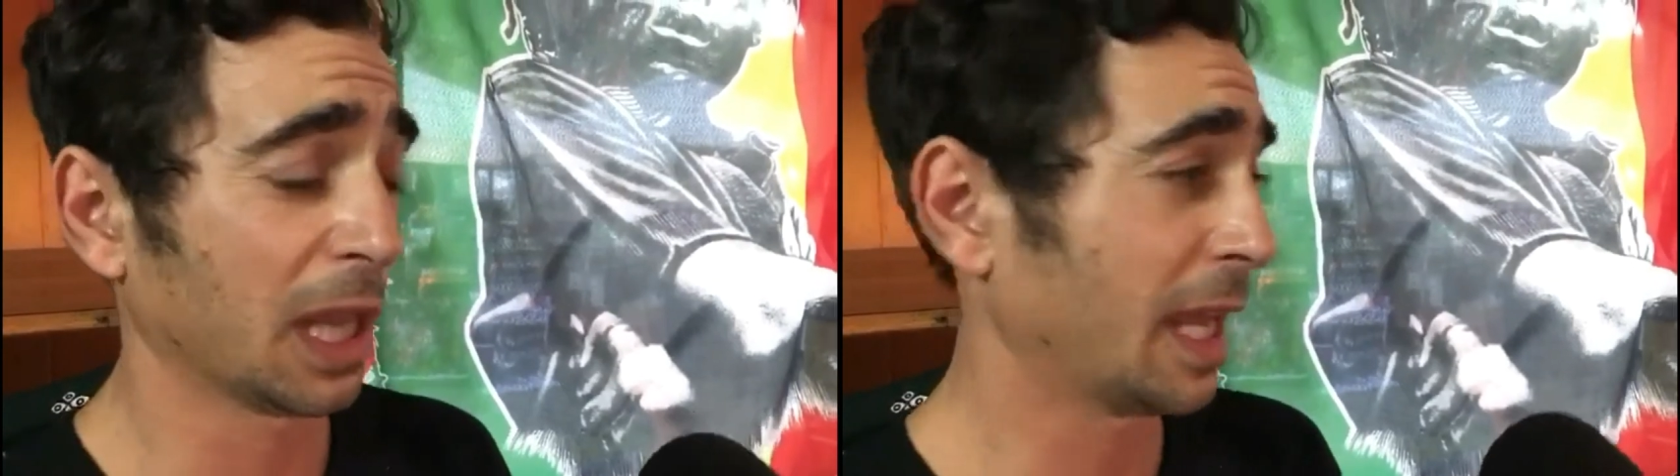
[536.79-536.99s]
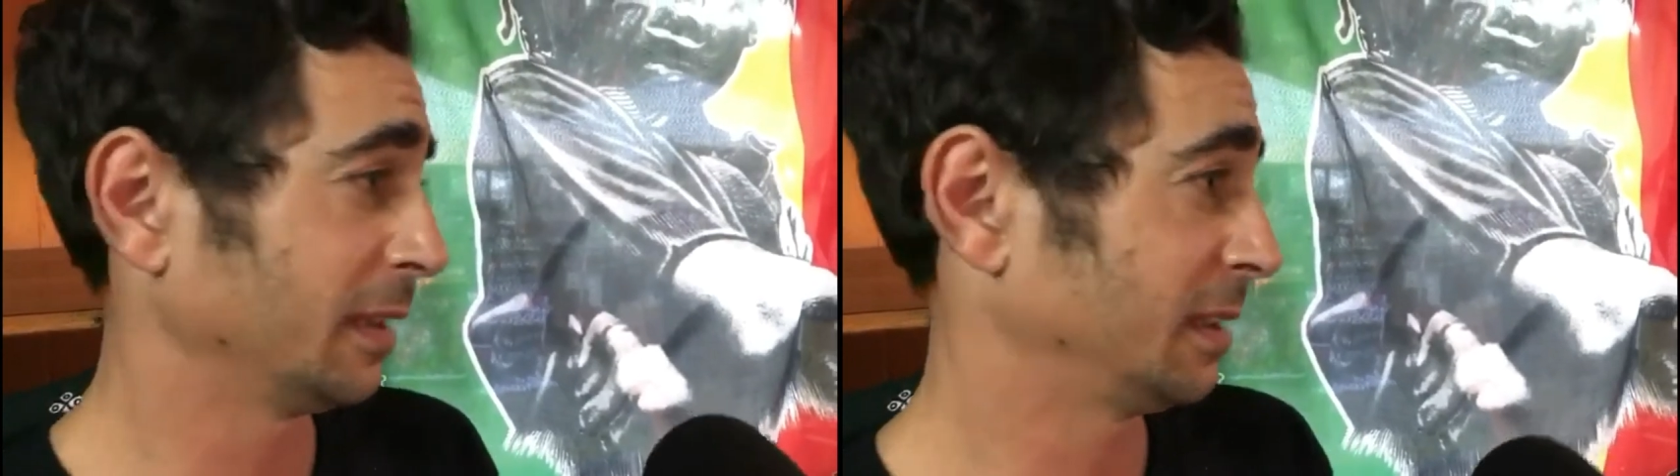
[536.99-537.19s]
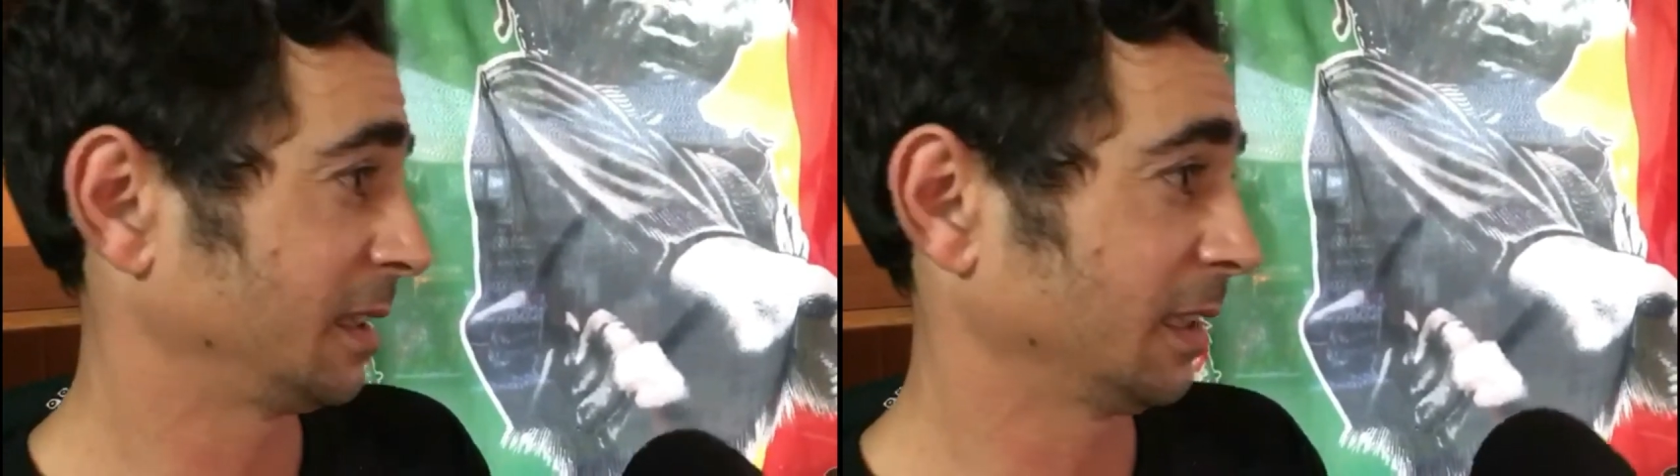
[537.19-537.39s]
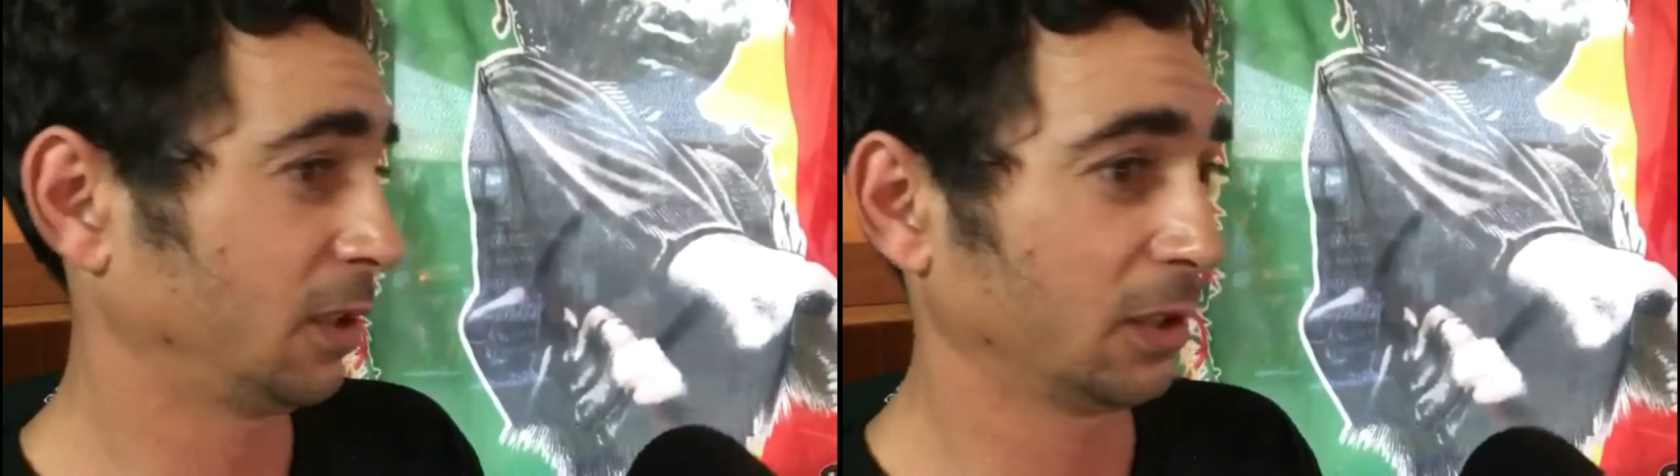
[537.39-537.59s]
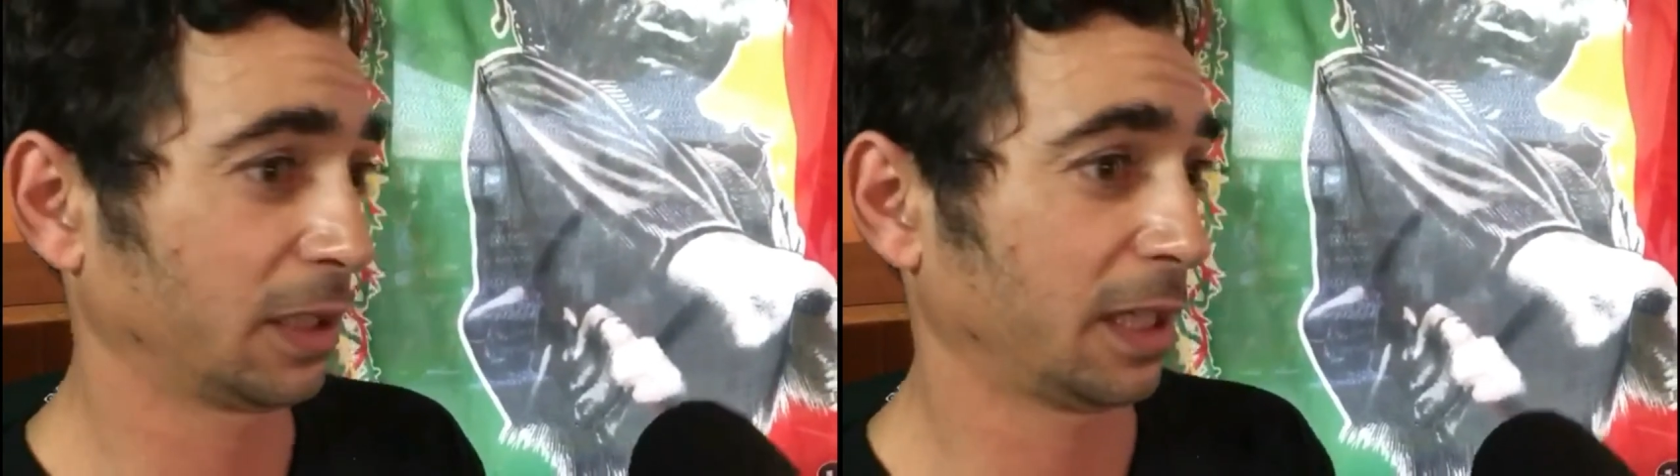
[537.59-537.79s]
plants that
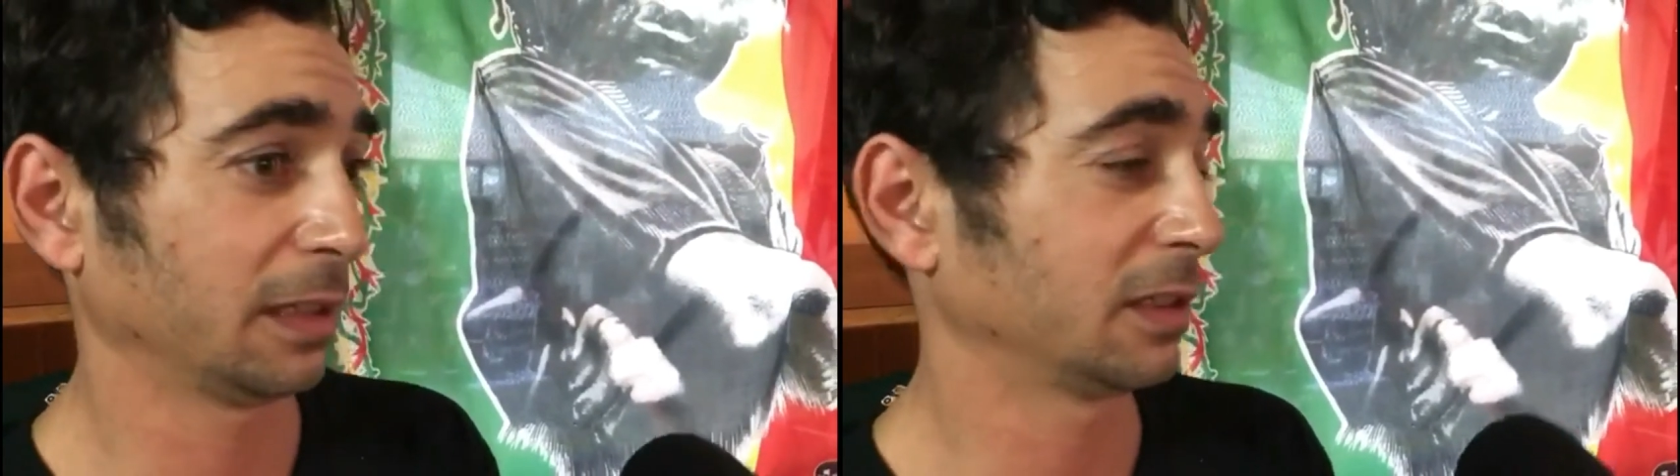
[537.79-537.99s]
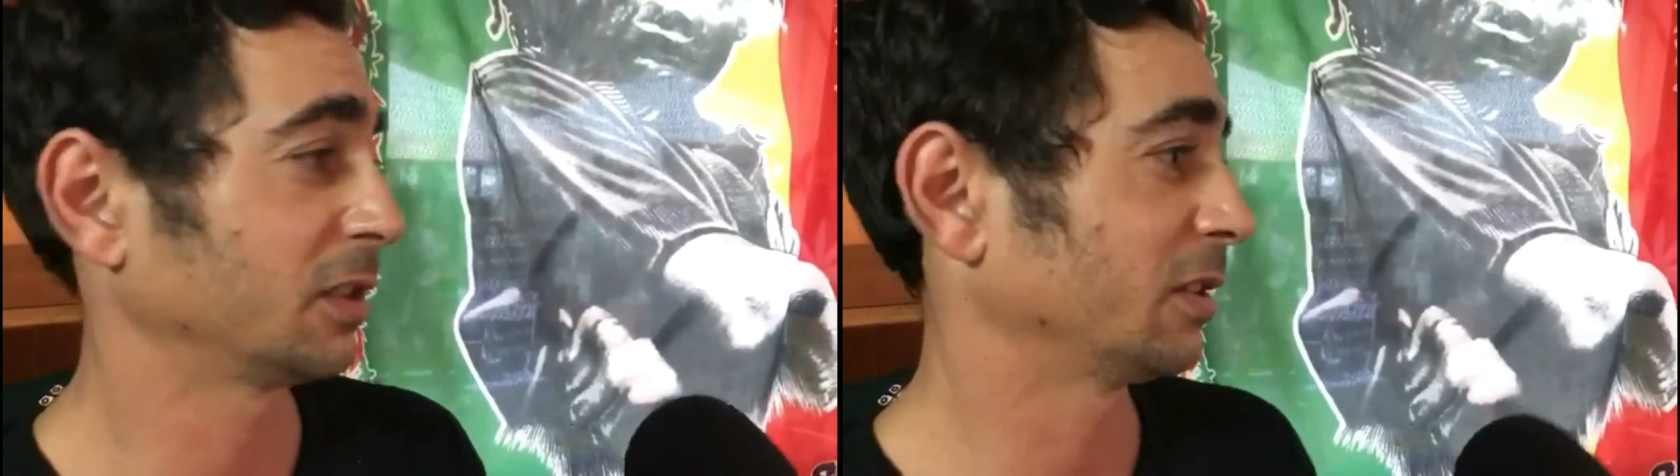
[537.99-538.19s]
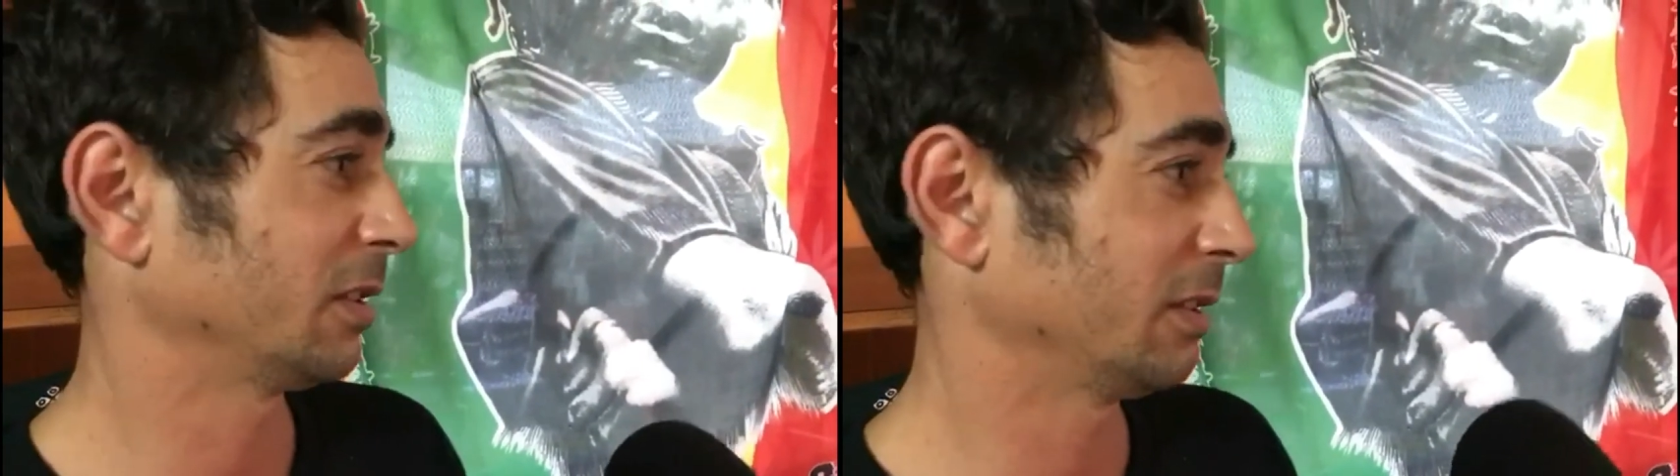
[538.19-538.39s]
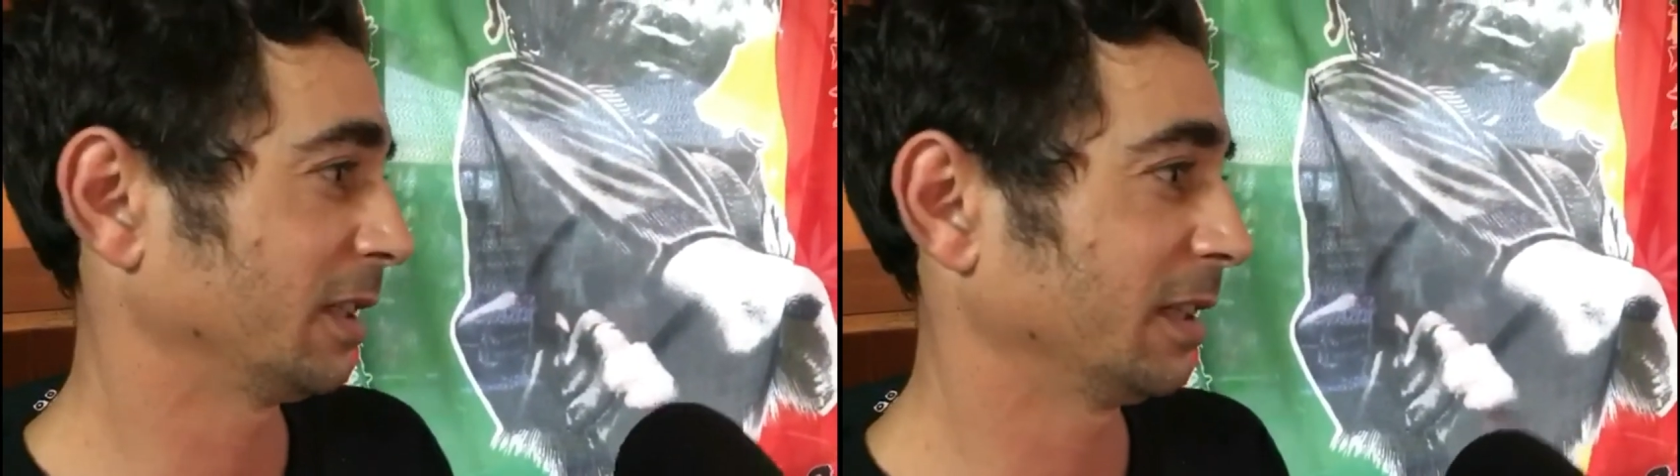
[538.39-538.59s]
cure cancer